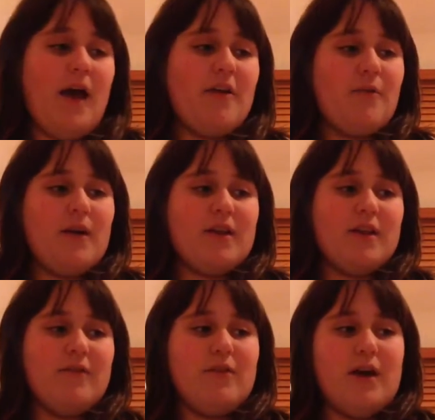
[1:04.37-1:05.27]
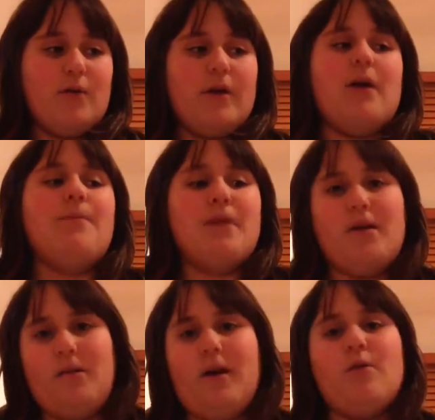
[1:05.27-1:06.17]
I just wanted to give you that quick
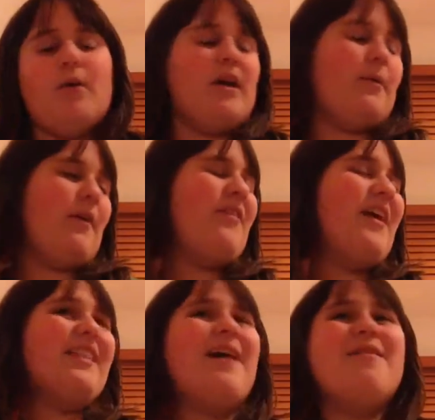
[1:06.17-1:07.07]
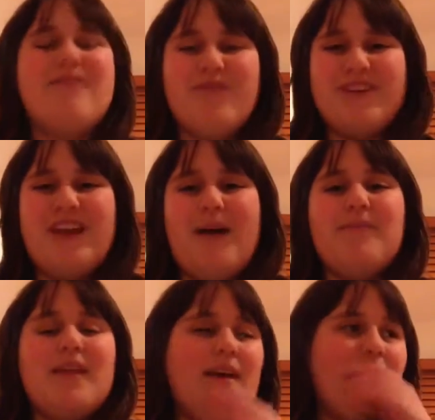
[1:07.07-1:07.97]
update. I don't know why I keep on saying that, but yeah.
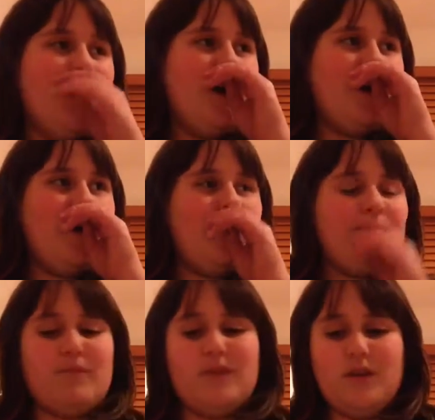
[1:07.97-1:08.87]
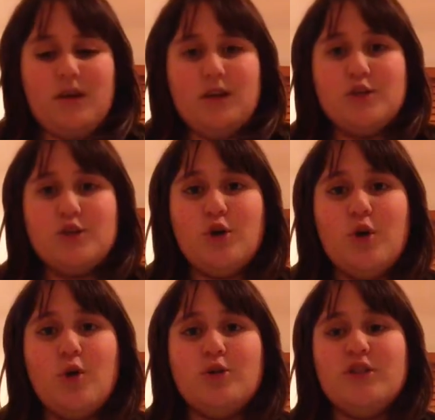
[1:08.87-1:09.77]
Um,
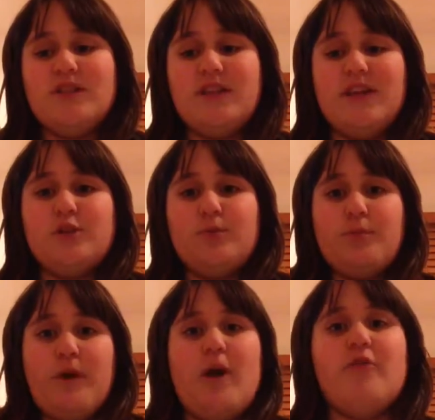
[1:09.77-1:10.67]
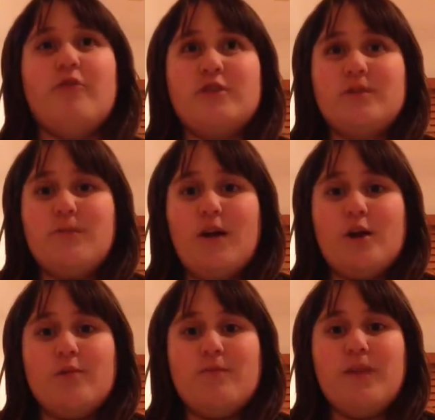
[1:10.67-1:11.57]
so just to get you prepared for
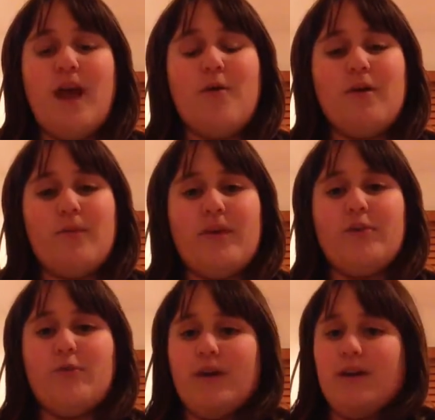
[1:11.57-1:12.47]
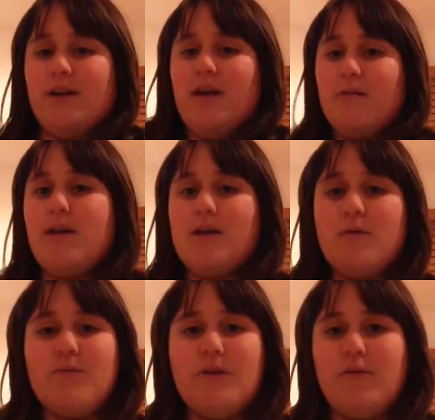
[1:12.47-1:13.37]
tomorrow, I will be doing a get ready
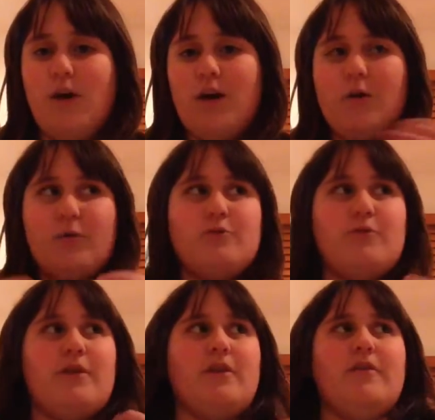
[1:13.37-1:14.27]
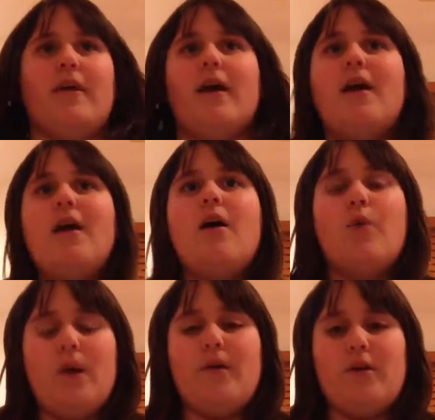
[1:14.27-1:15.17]
with me vlog, which would be is like
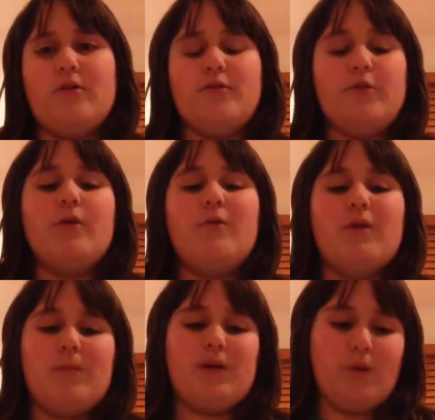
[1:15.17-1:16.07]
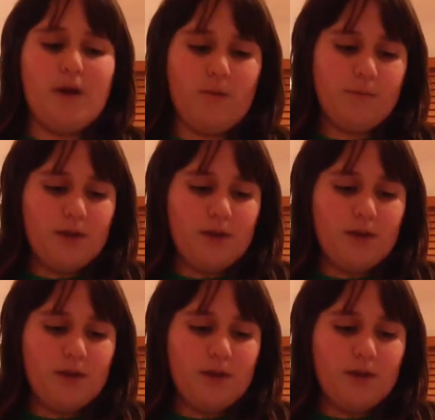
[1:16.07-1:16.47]
what I'm gonna do and what I'm gonna wear.